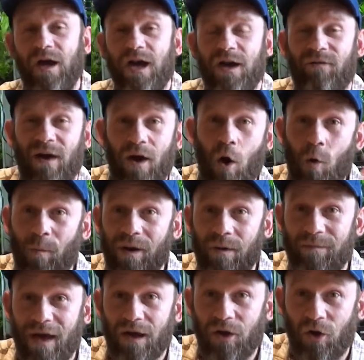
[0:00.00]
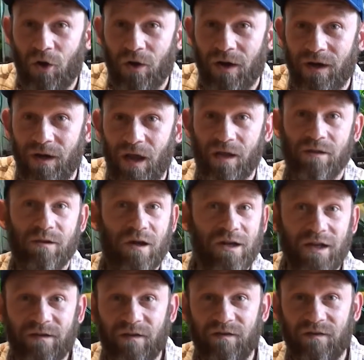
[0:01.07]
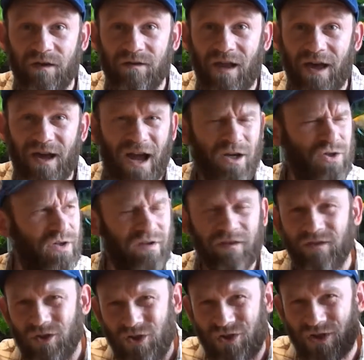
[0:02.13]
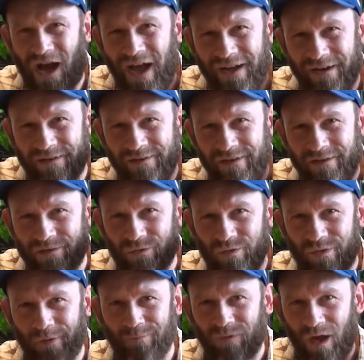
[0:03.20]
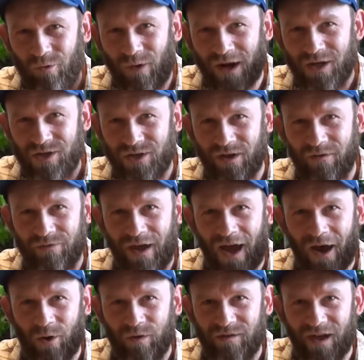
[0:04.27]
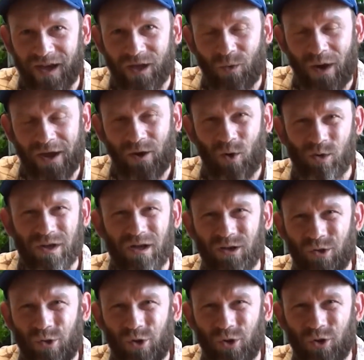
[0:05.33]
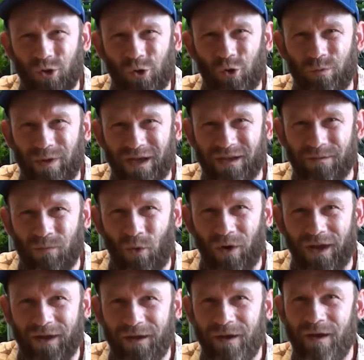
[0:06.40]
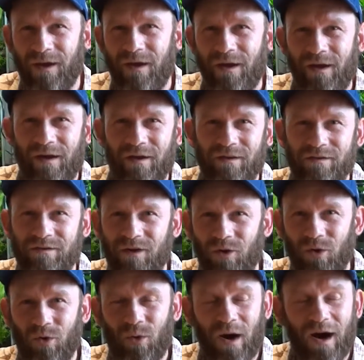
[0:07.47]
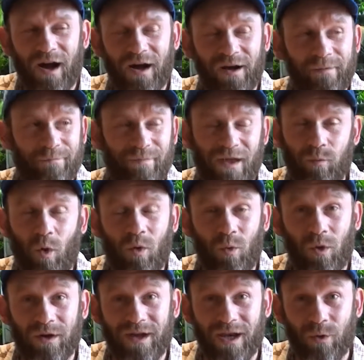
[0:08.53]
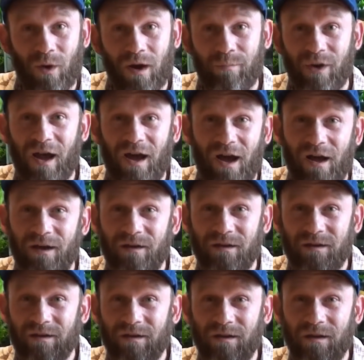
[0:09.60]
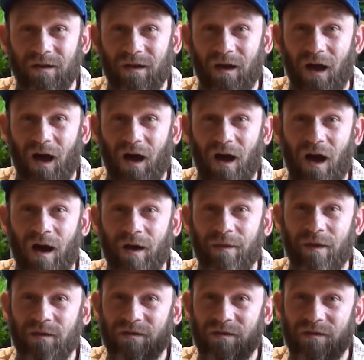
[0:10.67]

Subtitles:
If I open up that curtain and let in the sunlight, actually it doesn't shine in this direction of the house anyway, only a little bit in the morning, so that won't work anyway, but the